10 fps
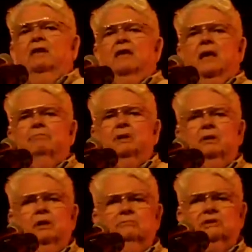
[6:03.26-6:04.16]
the
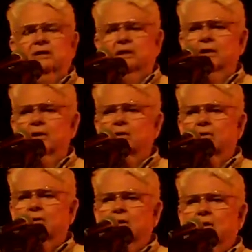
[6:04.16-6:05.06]
captain comes on the air.
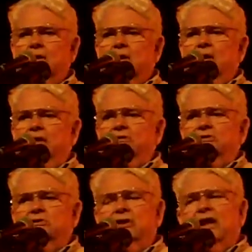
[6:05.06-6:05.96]
And he
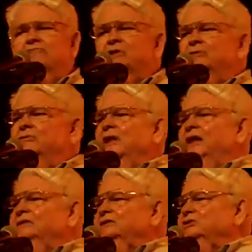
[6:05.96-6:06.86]
says, good afternoon,
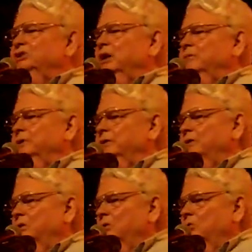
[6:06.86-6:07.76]
ladies and
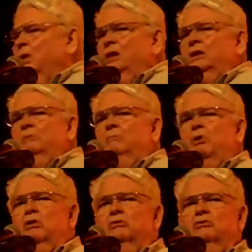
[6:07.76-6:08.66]
gentlemen. Welcome
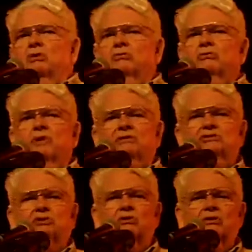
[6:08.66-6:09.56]
aboard
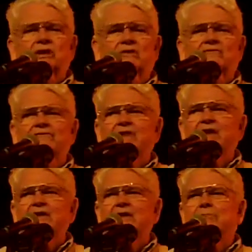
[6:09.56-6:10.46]
Northwest Orient
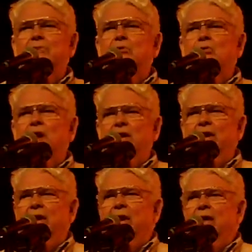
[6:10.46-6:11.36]
Flight number
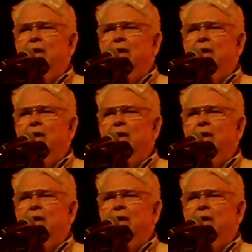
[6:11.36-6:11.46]
1.